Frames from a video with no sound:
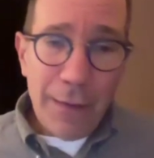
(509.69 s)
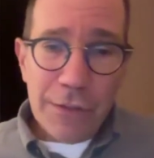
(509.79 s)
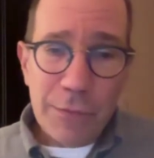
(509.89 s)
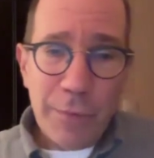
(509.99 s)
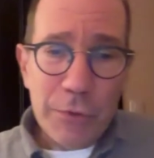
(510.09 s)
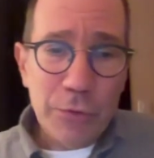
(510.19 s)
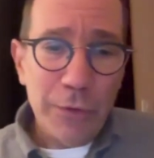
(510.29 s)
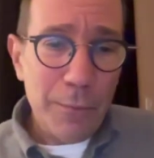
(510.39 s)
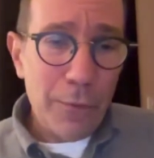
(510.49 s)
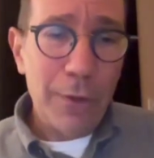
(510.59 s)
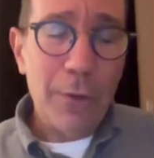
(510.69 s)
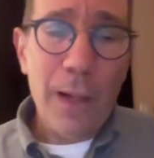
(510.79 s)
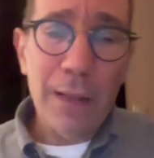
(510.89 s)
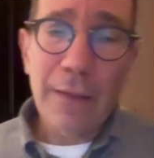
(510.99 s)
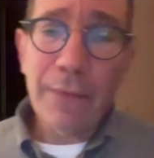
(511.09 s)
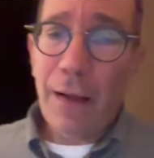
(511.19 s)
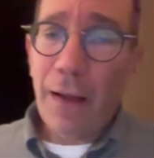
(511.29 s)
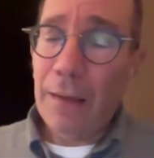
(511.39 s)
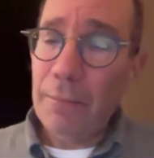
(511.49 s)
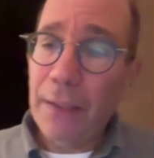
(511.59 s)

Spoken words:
spiritual and moral quality than I am,